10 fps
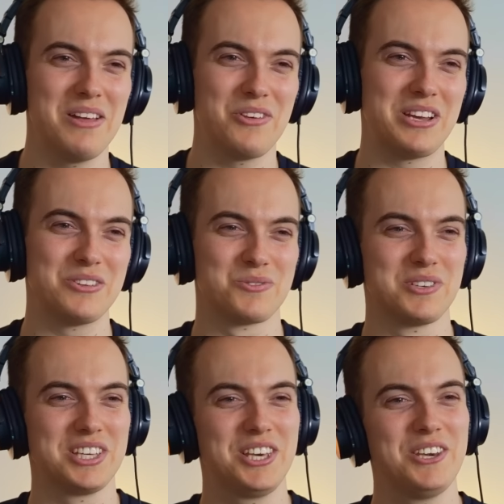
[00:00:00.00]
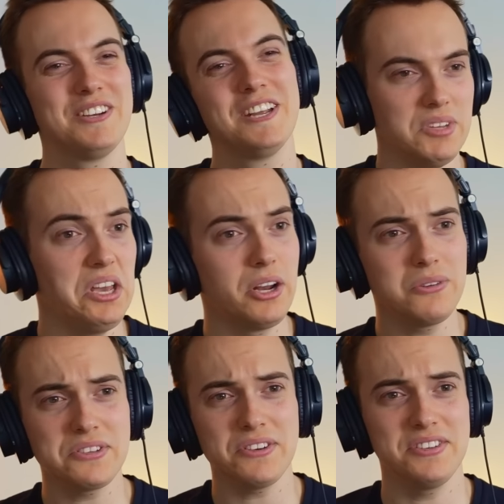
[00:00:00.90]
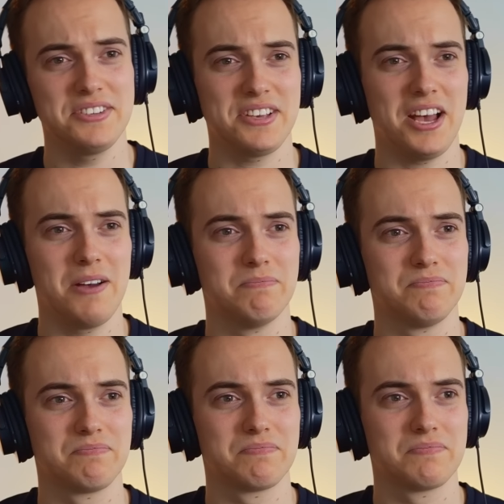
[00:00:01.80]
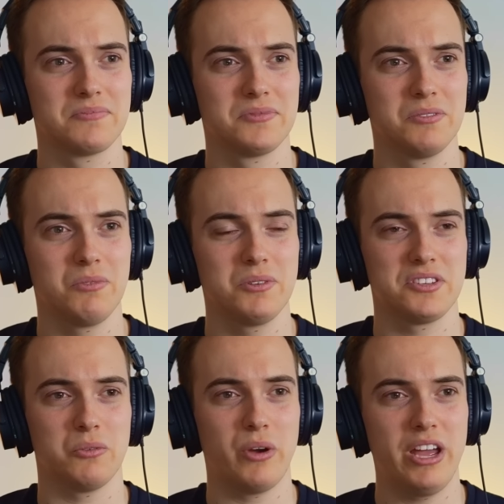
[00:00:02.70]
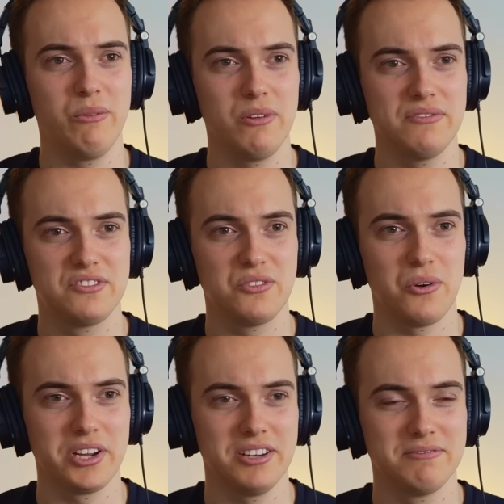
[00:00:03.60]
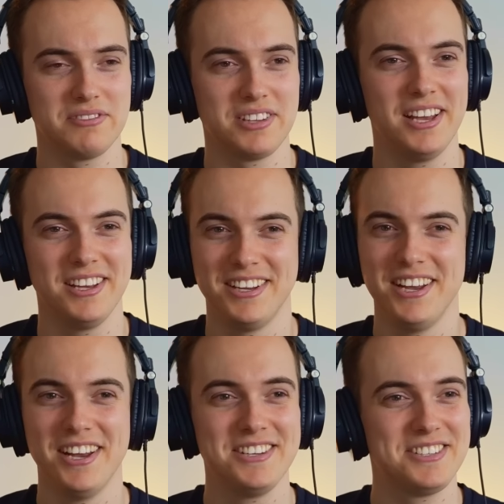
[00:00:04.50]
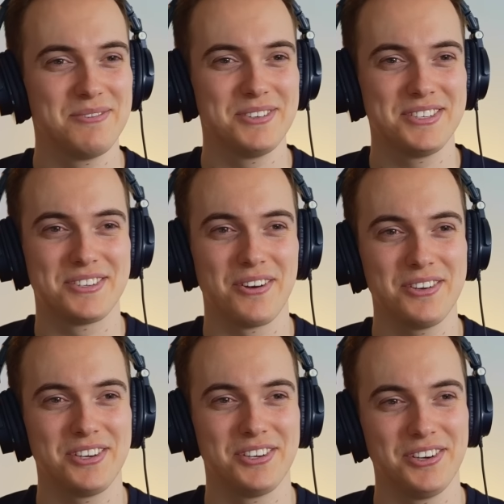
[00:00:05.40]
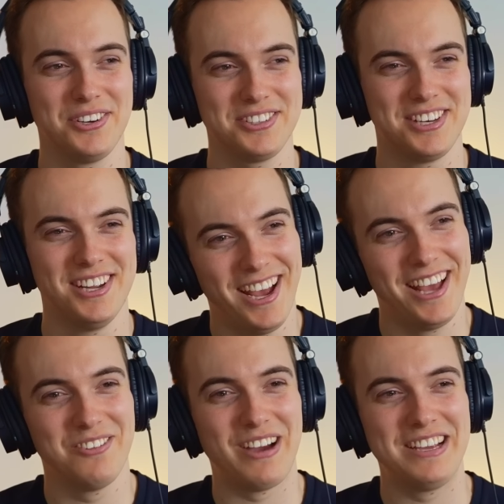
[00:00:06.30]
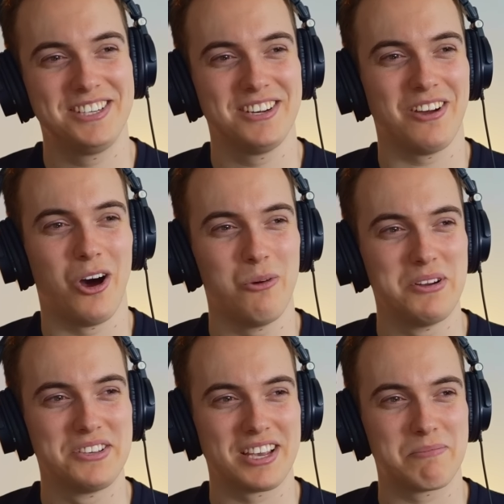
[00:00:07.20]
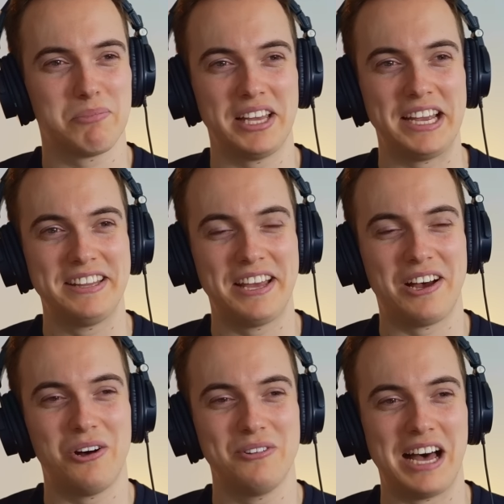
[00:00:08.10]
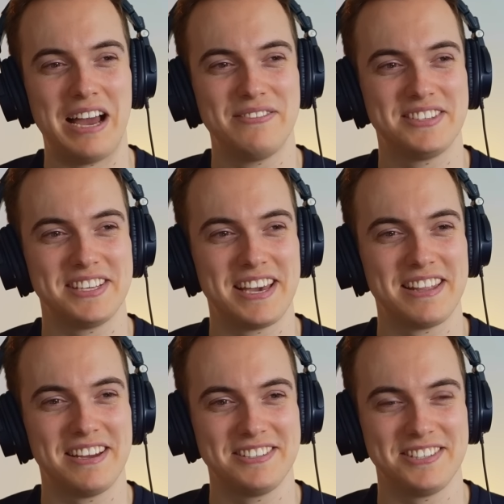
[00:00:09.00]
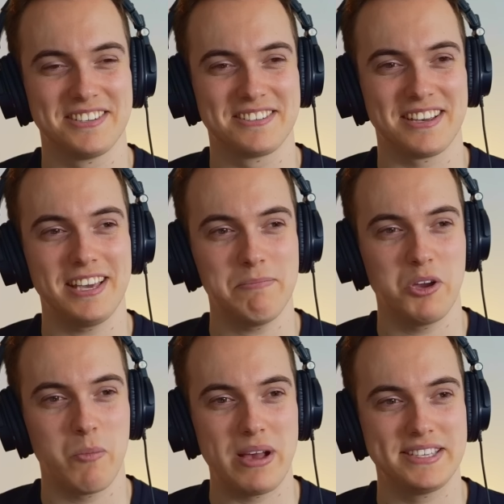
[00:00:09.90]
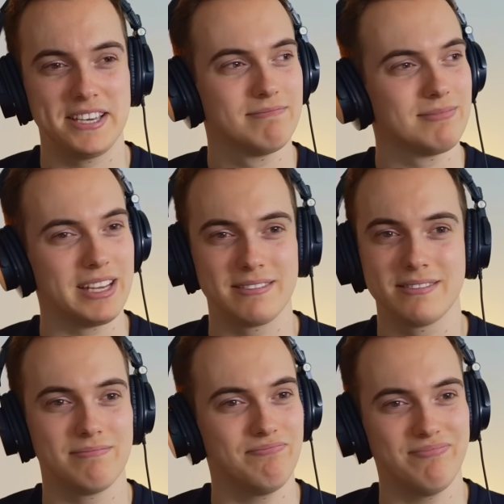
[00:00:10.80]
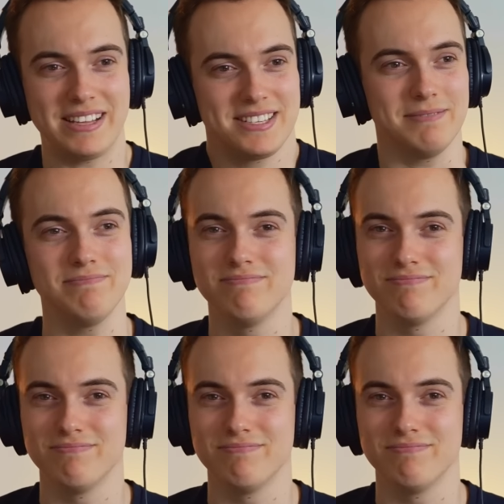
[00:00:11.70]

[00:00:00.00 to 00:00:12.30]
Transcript: I thought that was really cute. And also this, what is it, the werewolf's daughter? She was so cute. And the way she almost like planned their whole lives together. She's just like, yep, you're my zing. Like, that's it.